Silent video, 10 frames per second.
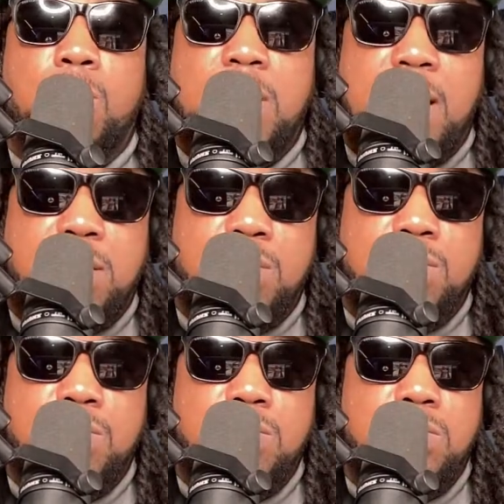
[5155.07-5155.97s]
What they do?
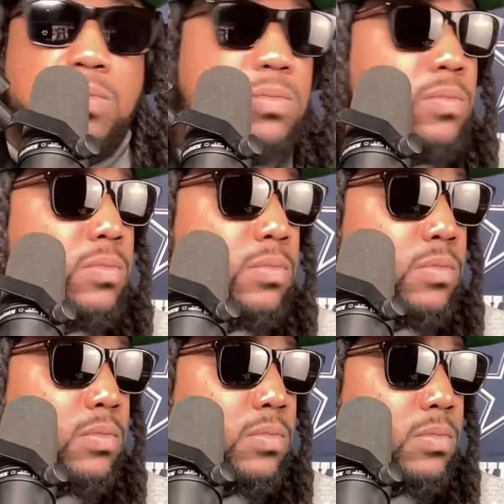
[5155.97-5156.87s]

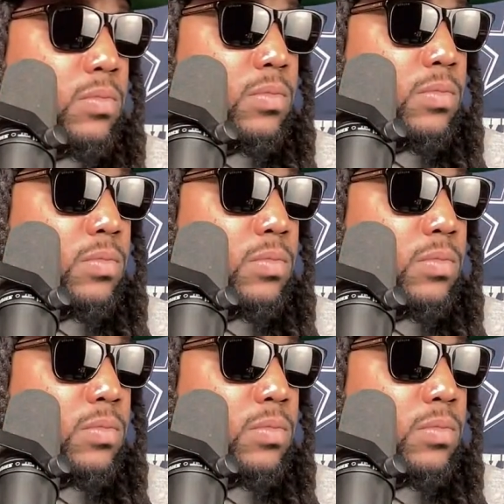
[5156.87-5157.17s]
Let me